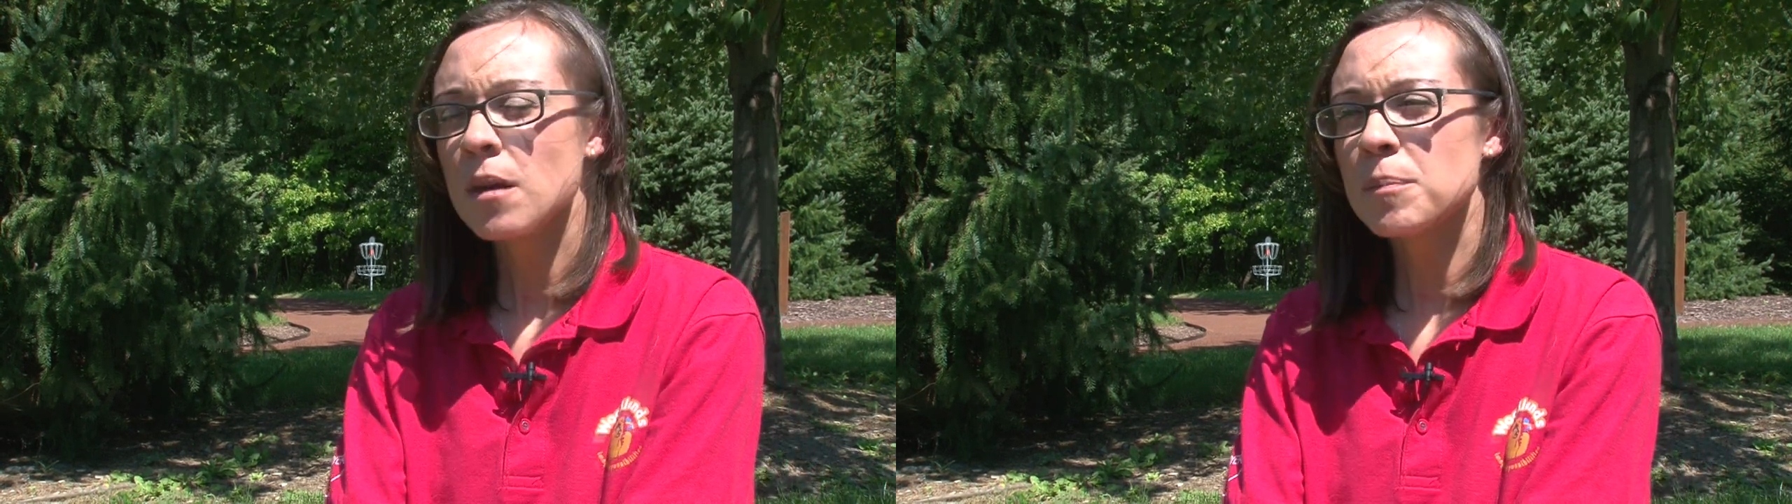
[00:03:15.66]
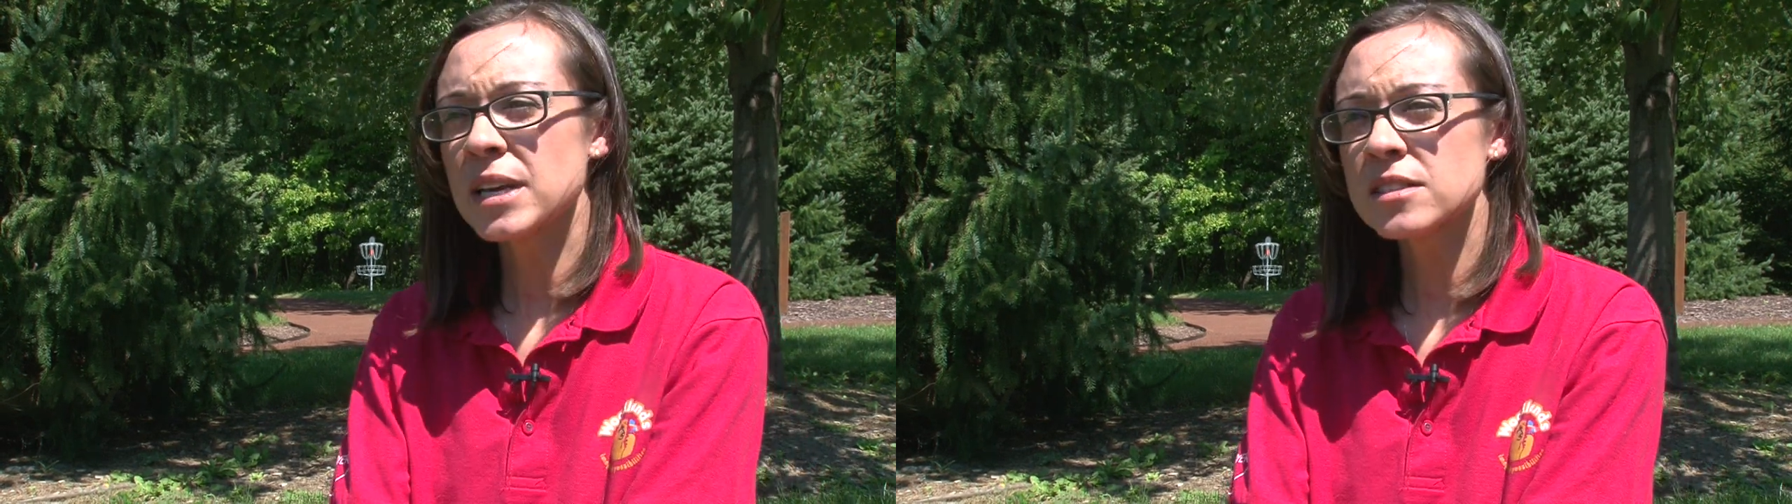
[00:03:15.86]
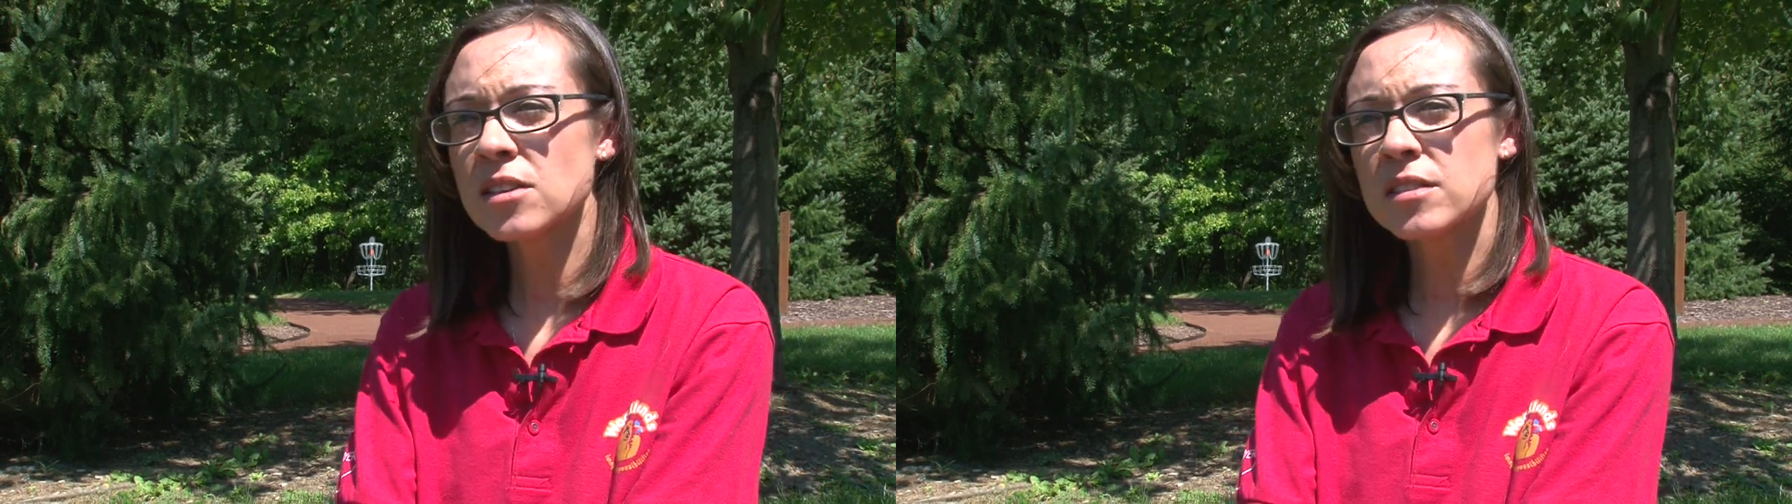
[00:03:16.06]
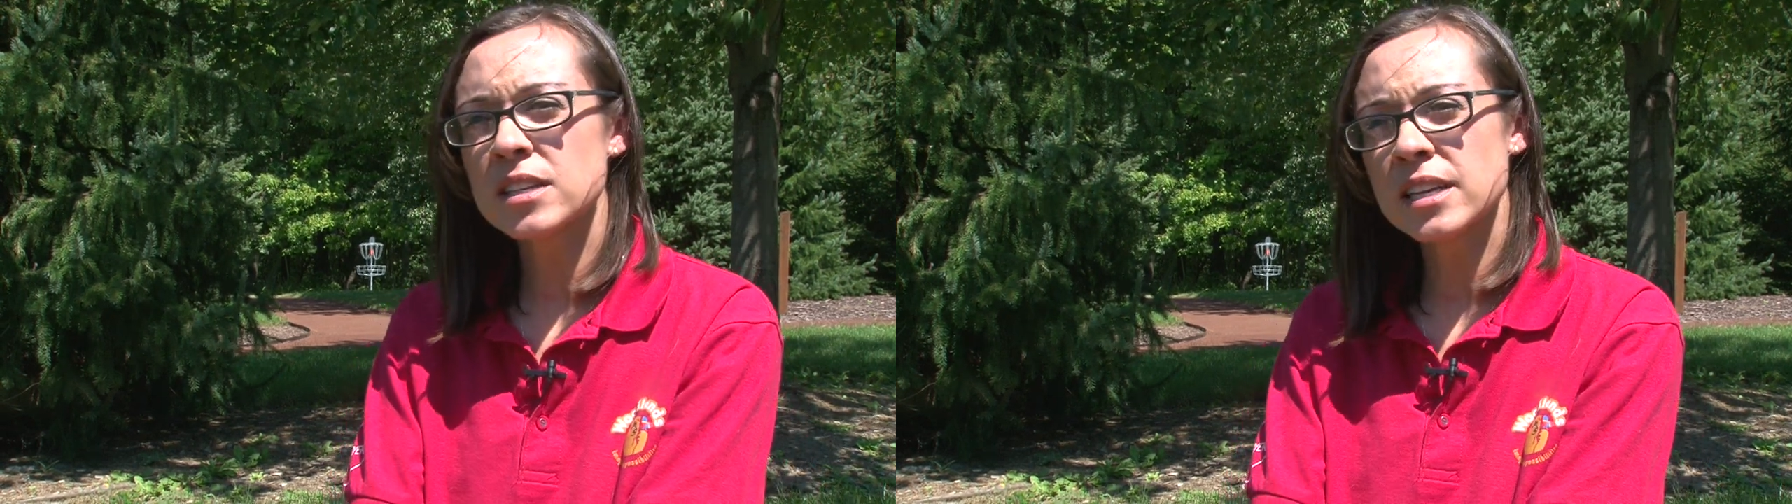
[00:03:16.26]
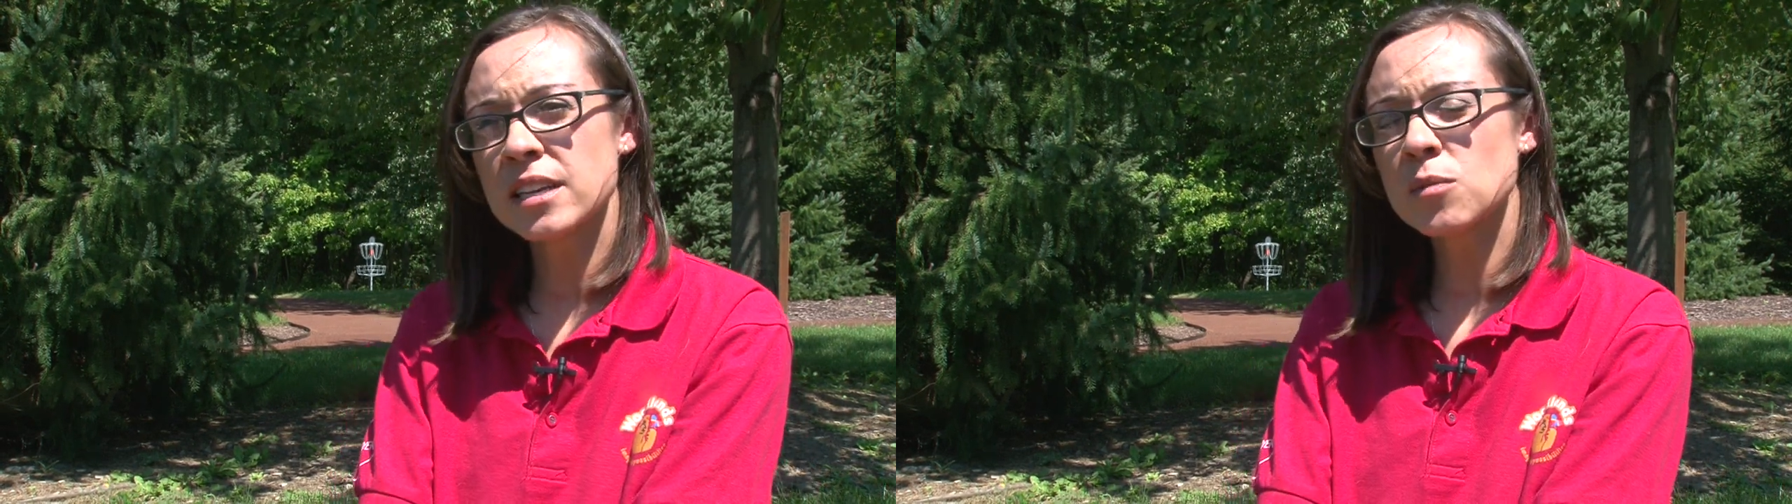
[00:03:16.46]
Based on the
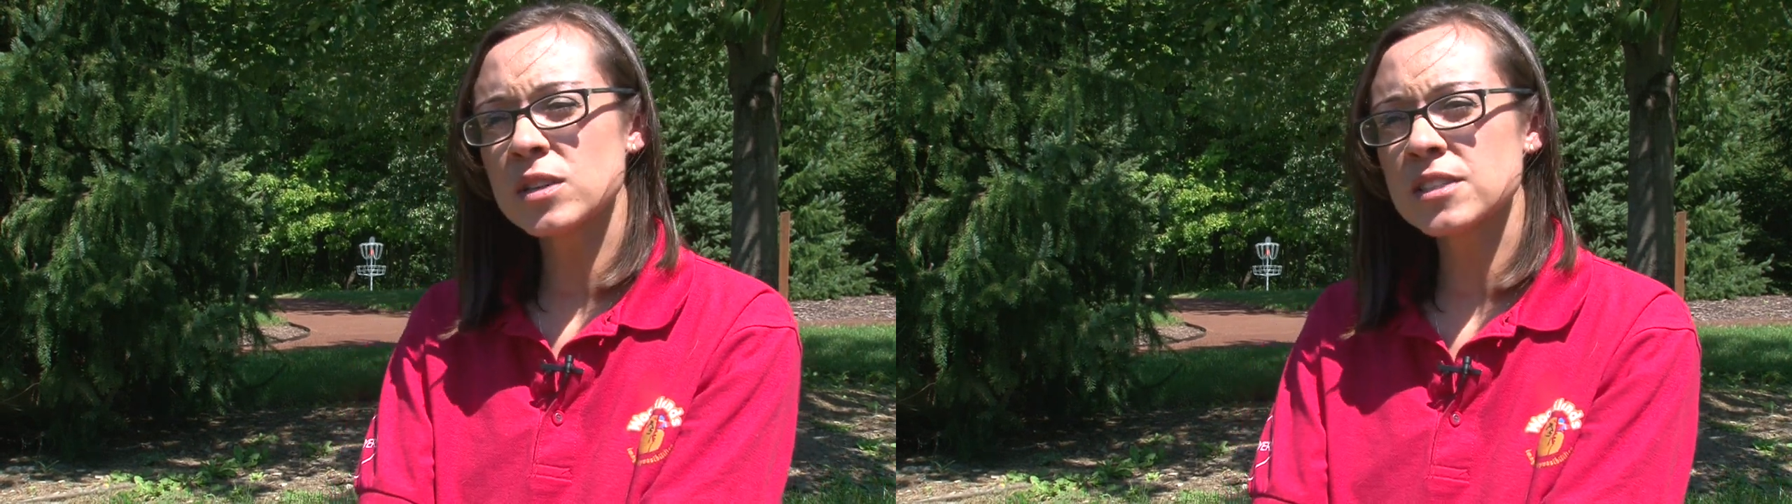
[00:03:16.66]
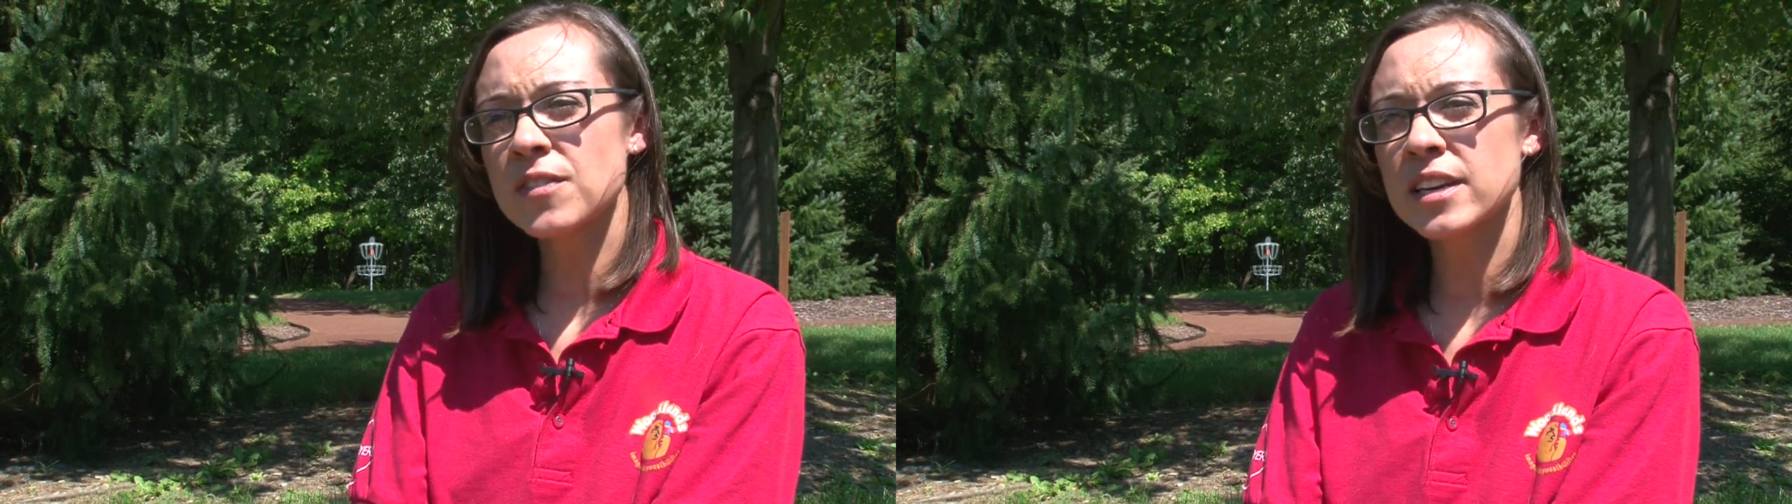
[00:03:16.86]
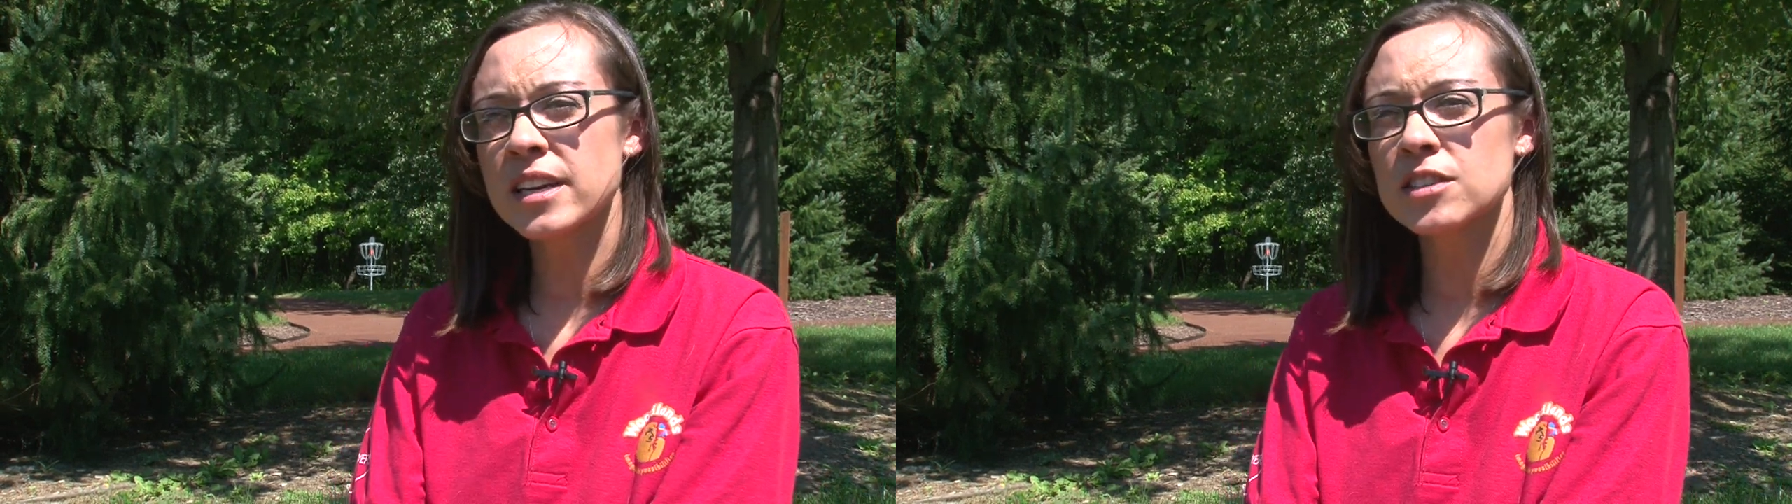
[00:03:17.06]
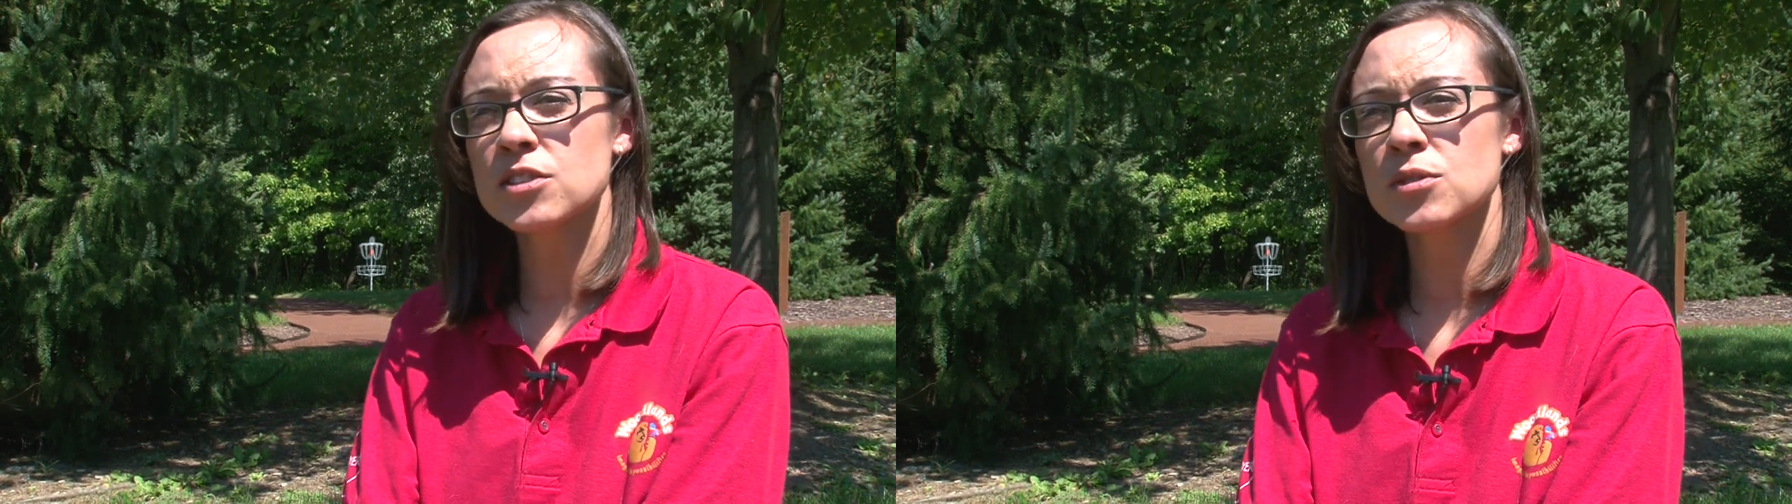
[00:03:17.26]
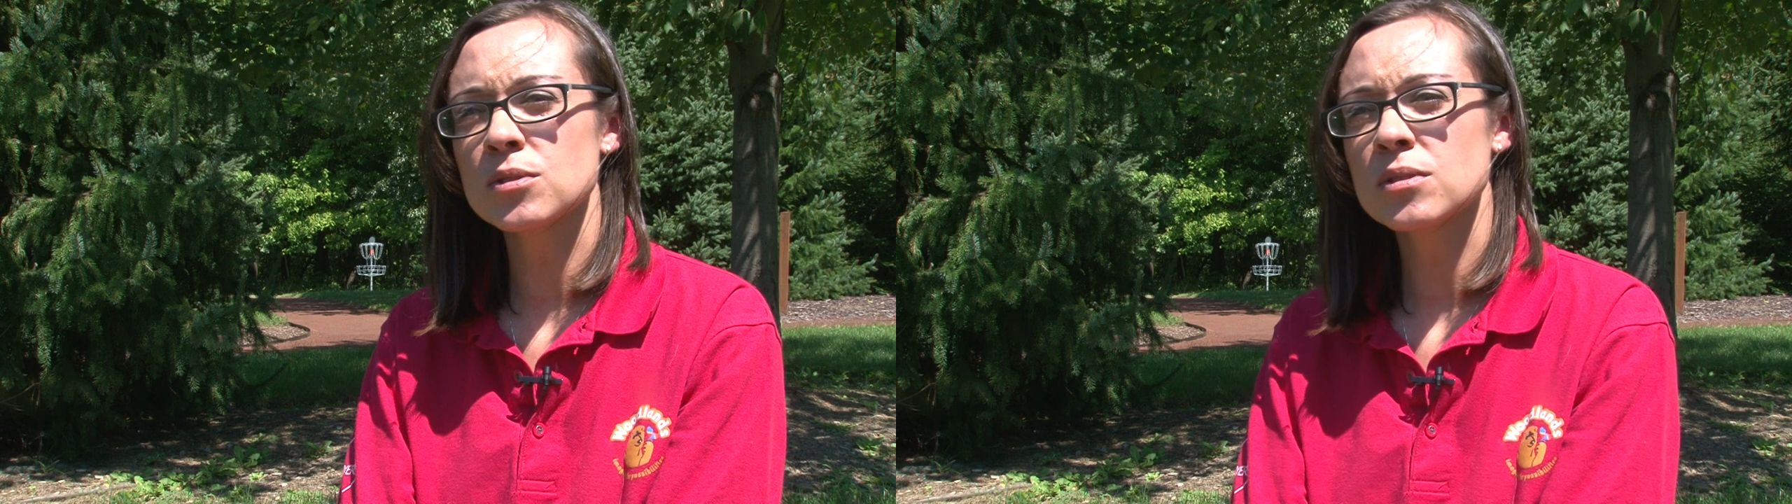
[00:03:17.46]
need, once
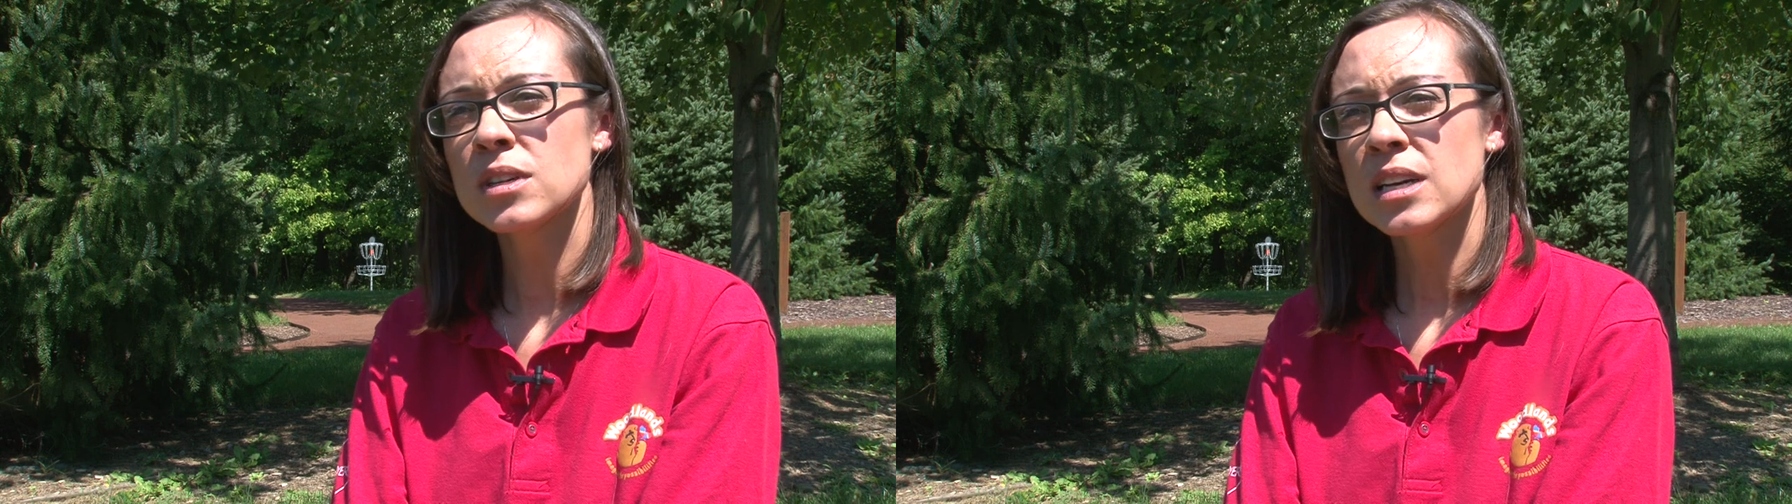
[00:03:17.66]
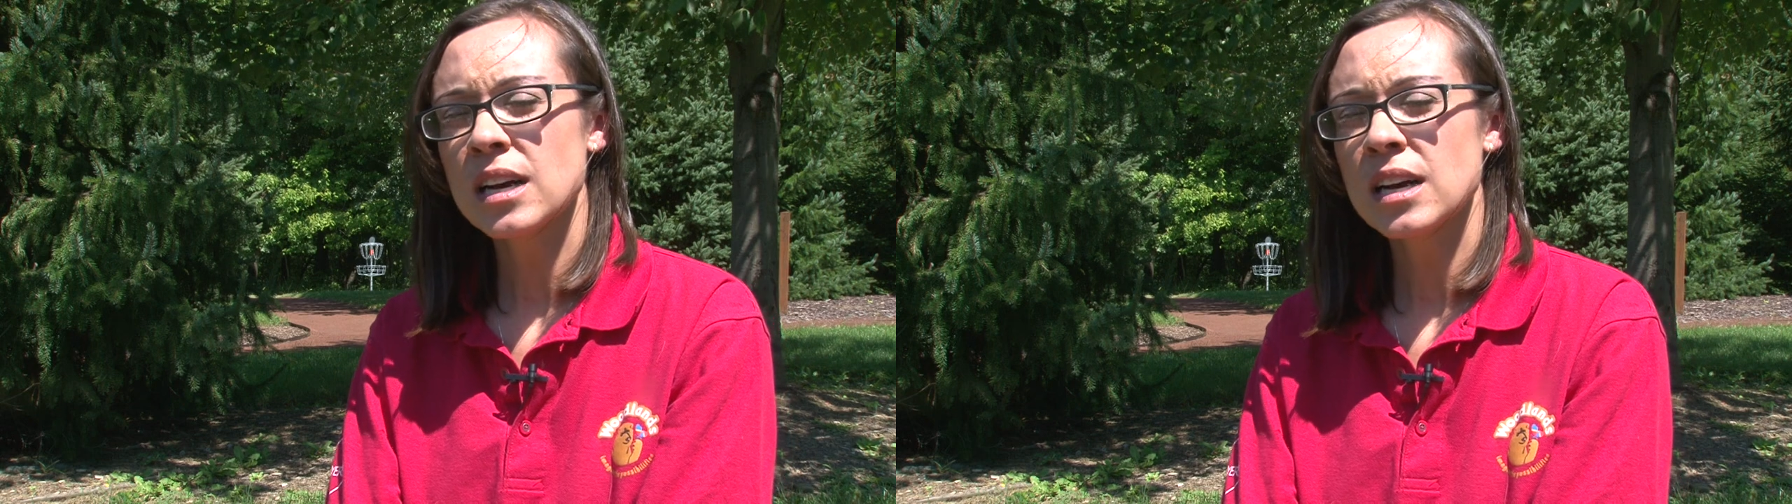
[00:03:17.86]
financial